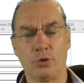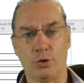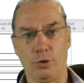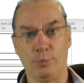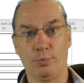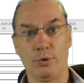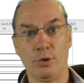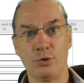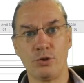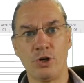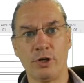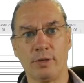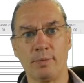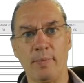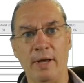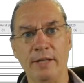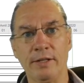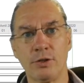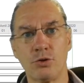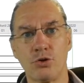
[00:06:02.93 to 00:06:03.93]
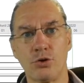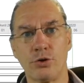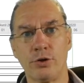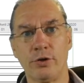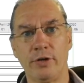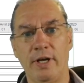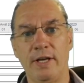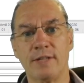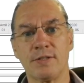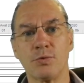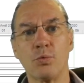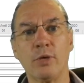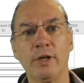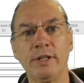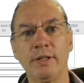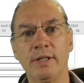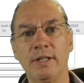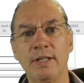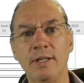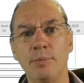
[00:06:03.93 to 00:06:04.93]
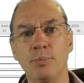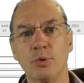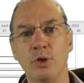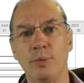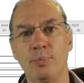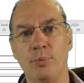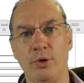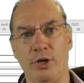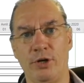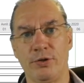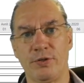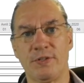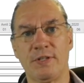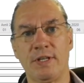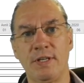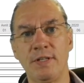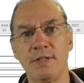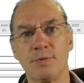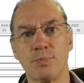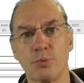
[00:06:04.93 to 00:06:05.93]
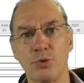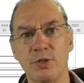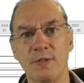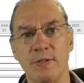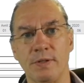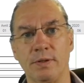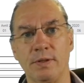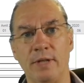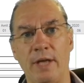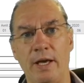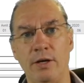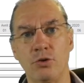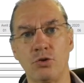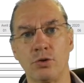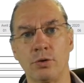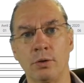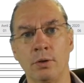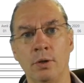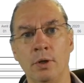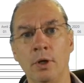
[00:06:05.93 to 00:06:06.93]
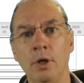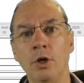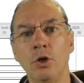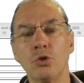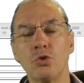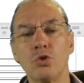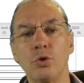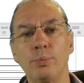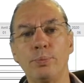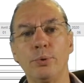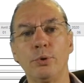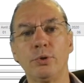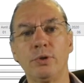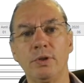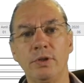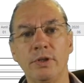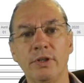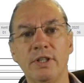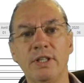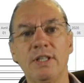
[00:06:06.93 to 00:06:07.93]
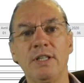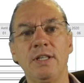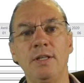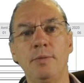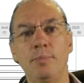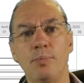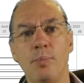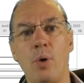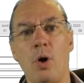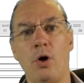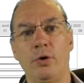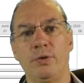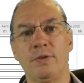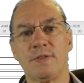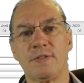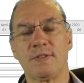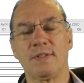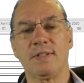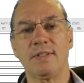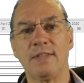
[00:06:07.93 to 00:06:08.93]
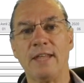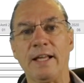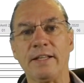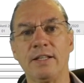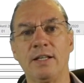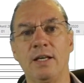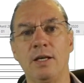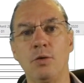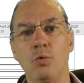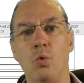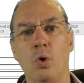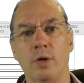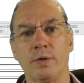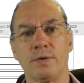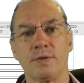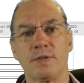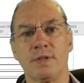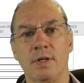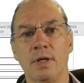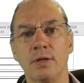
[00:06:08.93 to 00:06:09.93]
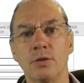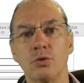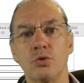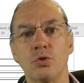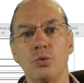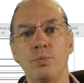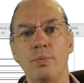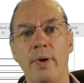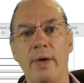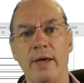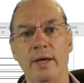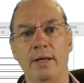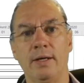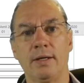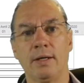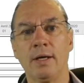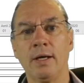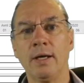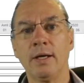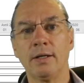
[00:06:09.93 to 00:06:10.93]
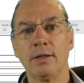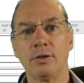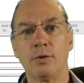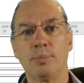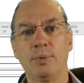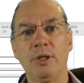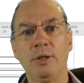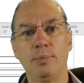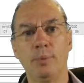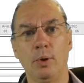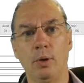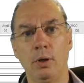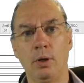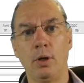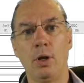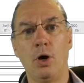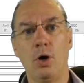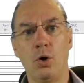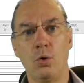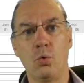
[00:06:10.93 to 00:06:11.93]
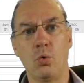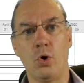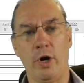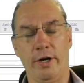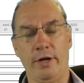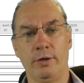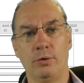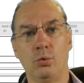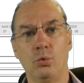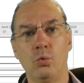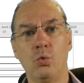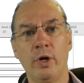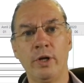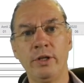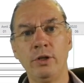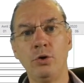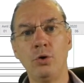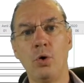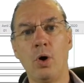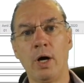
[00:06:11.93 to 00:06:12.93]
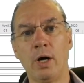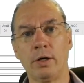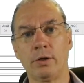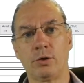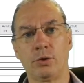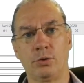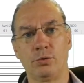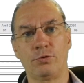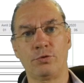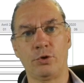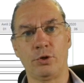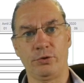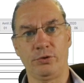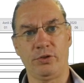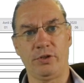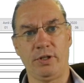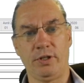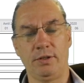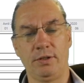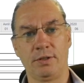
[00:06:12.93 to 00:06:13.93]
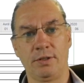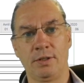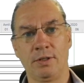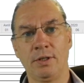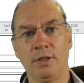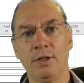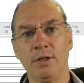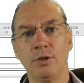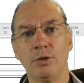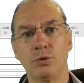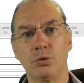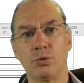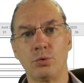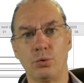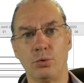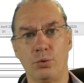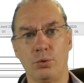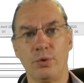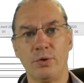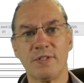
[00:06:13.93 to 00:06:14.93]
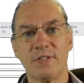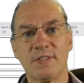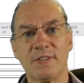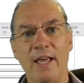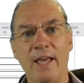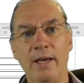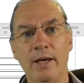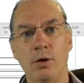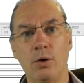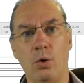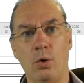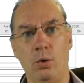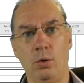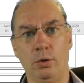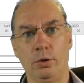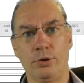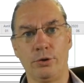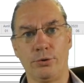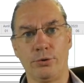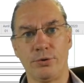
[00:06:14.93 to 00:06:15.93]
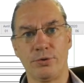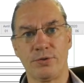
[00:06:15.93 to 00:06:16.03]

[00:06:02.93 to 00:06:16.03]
for a project manager is when he prepares his presentation to put the key points that he wants to make the people aware. When you are confronted to stakeholders